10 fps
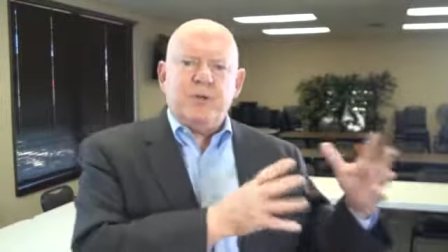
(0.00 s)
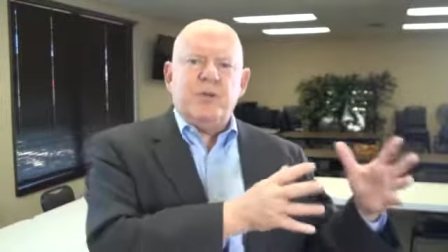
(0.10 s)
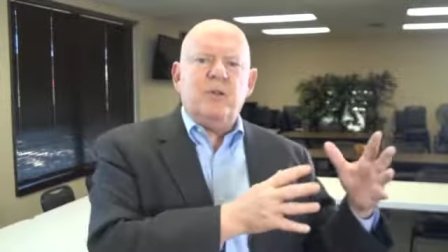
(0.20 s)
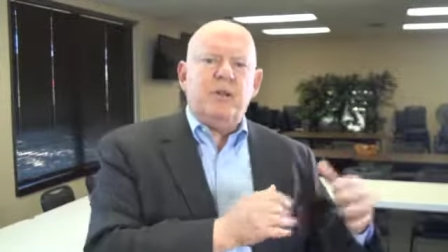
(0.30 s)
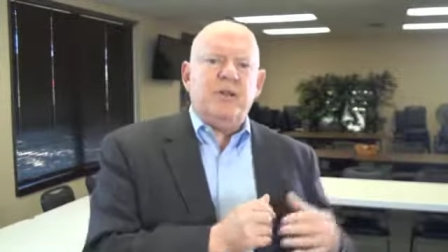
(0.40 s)

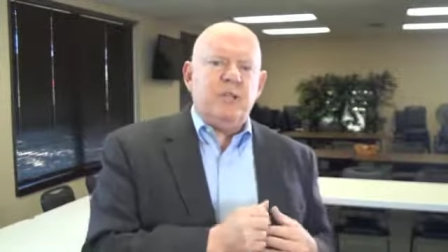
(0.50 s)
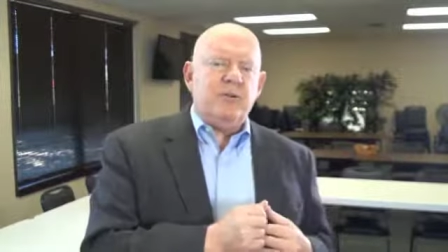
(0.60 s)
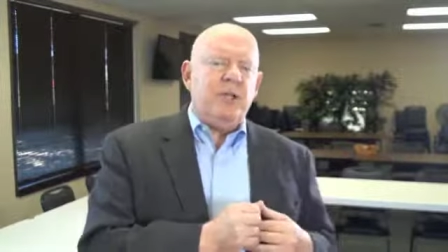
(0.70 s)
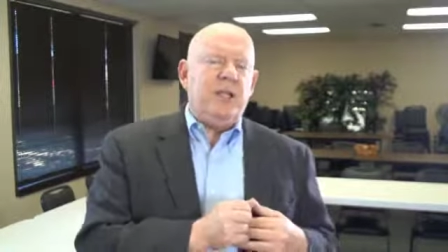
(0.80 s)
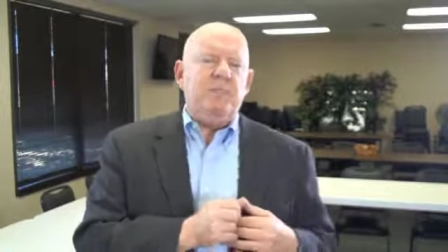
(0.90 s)
put it on the
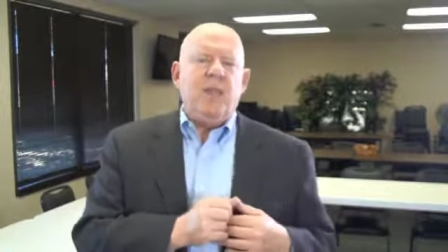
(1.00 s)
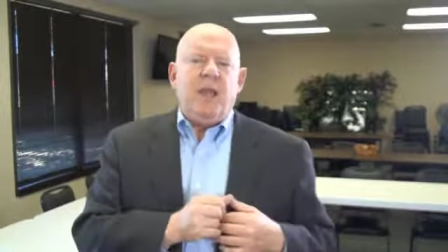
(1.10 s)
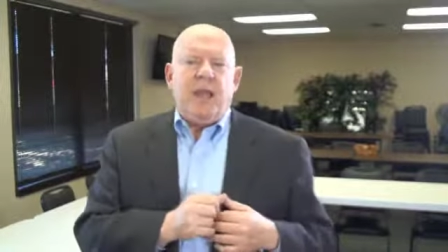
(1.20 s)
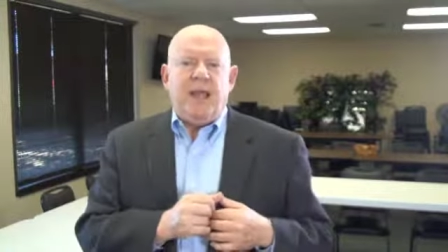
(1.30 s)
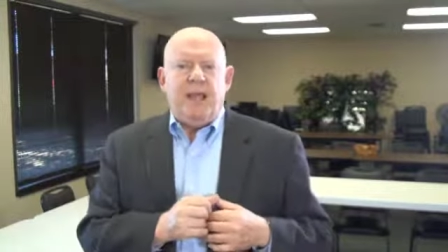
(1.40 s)
internet,
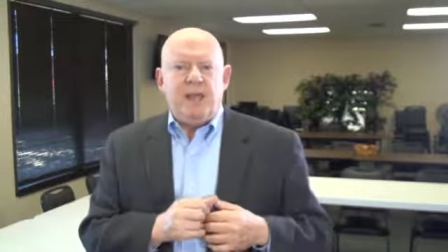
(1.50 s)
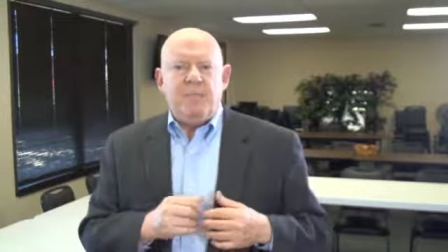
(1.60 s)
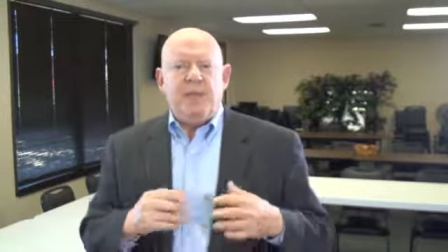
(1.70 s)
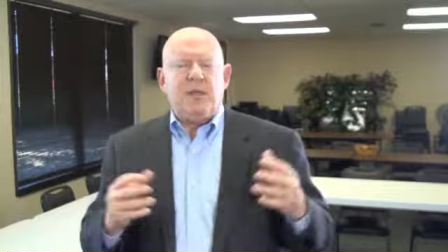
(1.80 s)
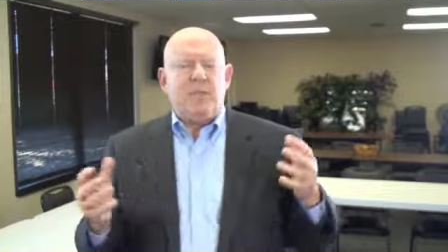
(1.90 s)

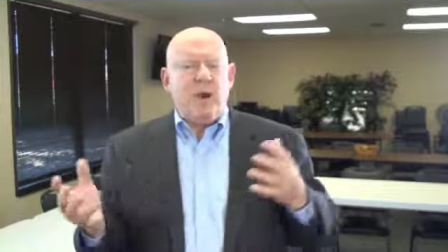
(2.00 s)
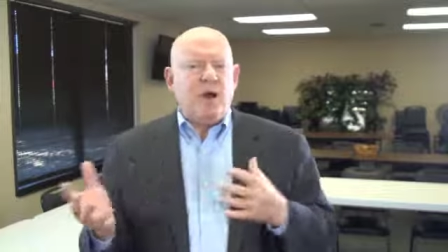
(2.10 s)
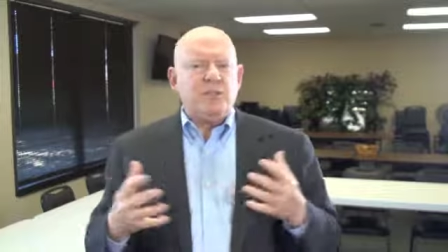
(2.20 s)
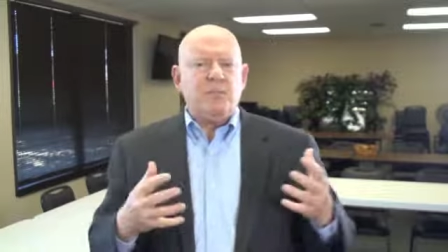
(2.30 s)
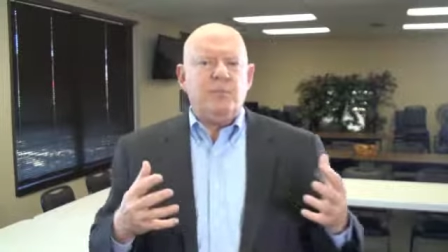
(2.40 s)
and make it
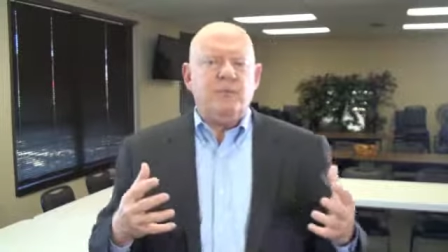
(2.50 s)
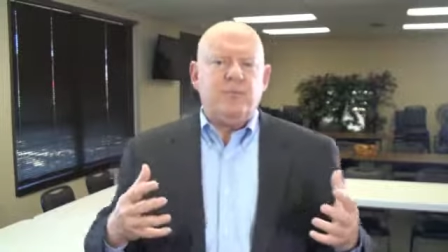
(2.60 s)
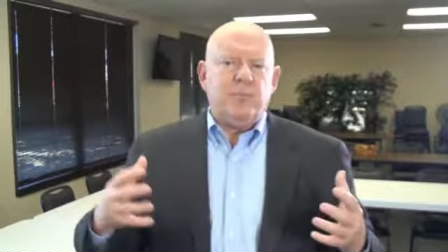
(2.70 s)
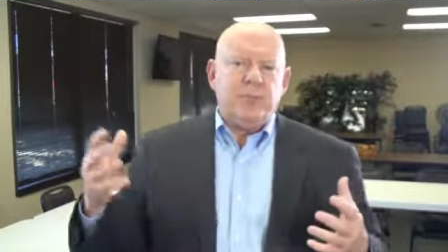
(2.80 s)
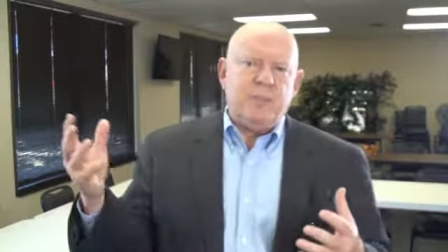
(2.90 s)
possible
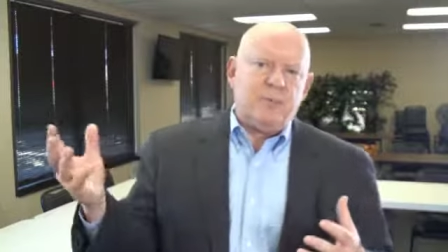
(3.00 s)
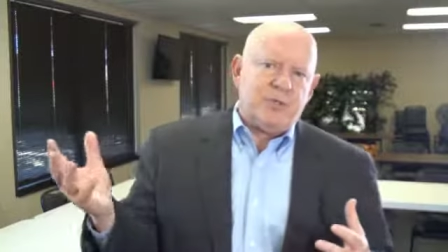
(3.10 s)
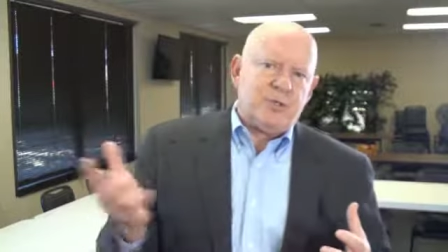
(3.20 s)
for people